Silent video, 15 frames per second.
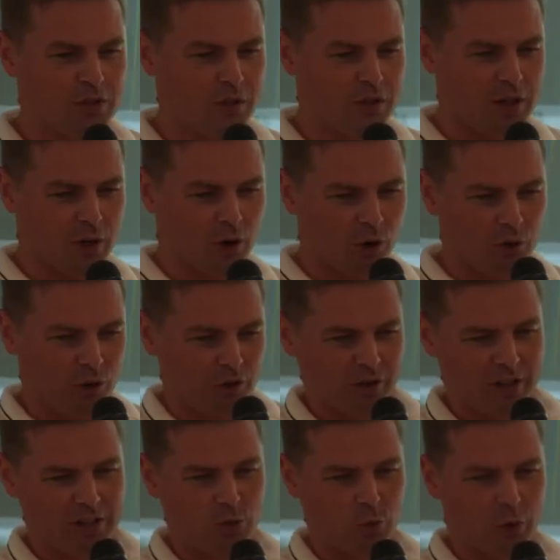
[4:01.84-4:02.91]
not the only
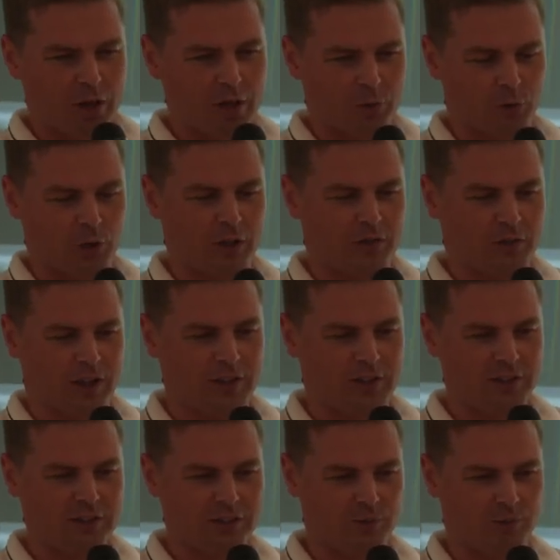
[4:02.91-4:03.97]
reason why the product
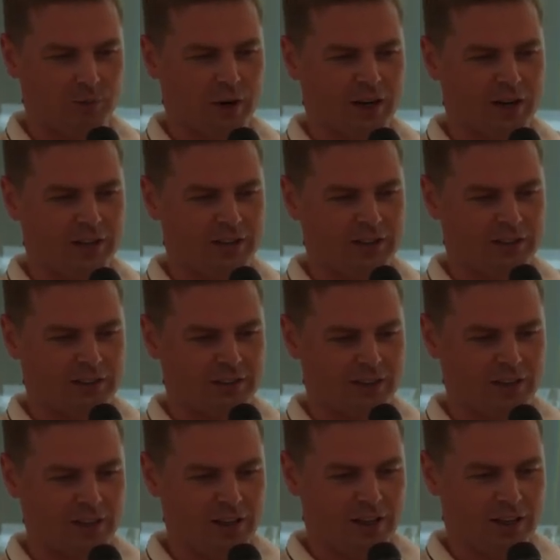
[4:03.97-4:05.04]
failed, but
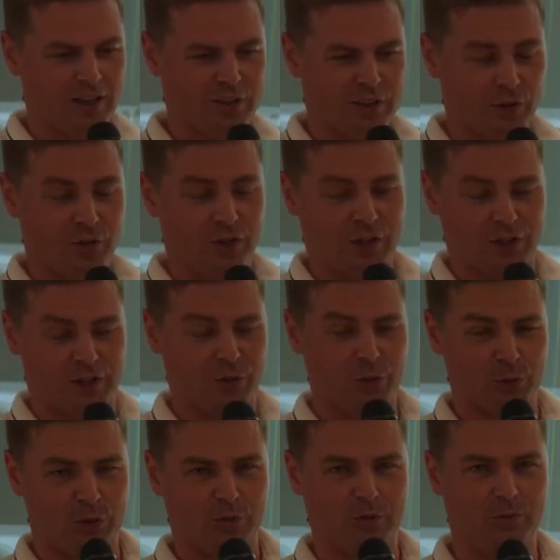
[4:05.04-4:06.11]
it definitely
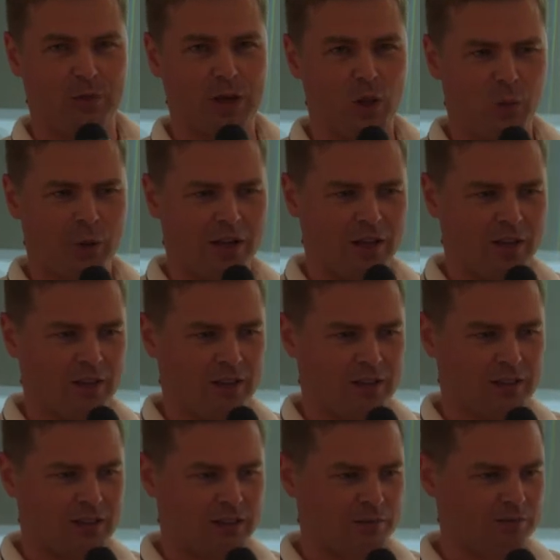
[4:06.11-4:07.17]
contributed. By the way,
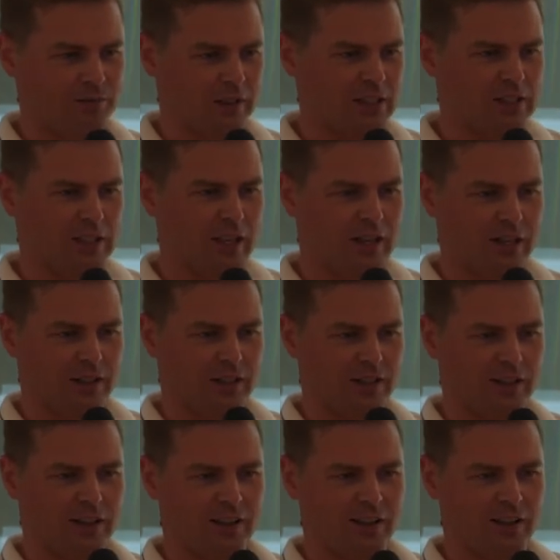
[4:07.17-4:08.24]
it's like
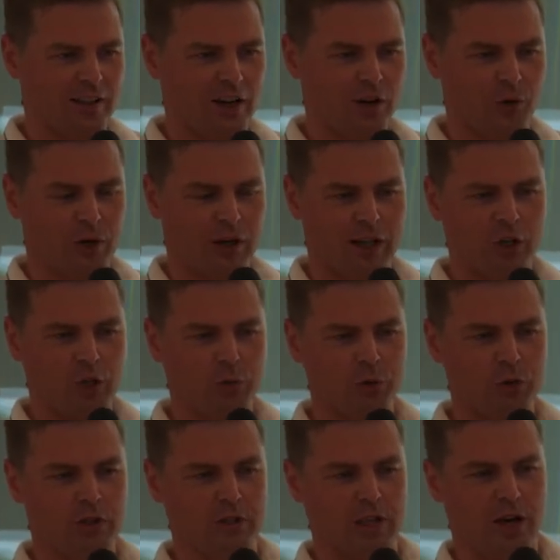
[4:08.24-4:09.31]
how I like to
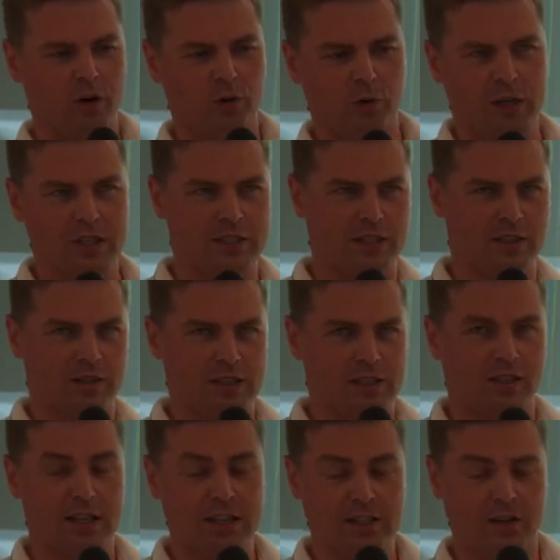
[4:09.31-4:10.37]
put it now as a
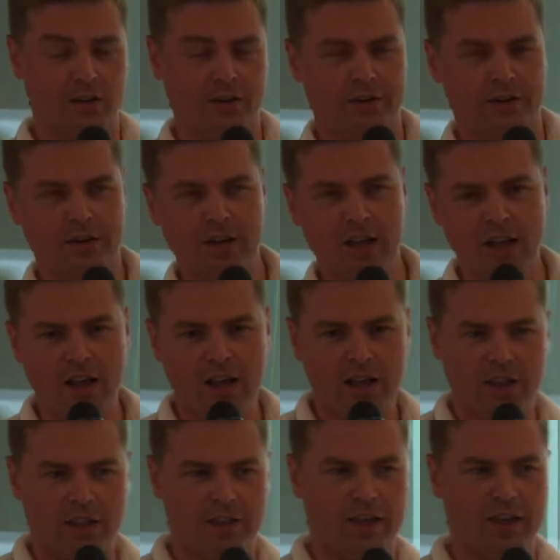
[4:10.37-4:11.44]
lesson learned,
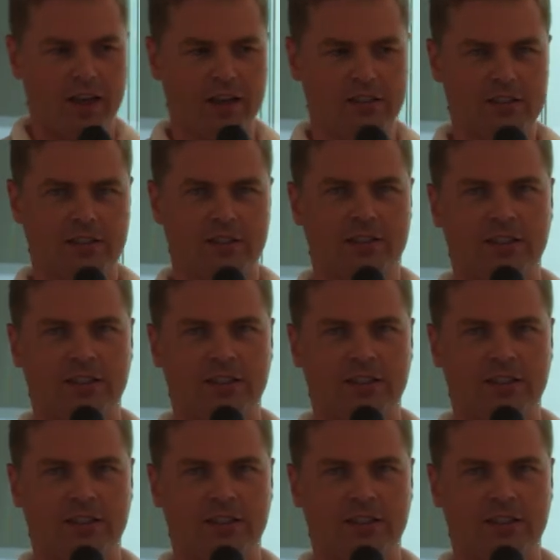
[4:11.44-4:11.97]
that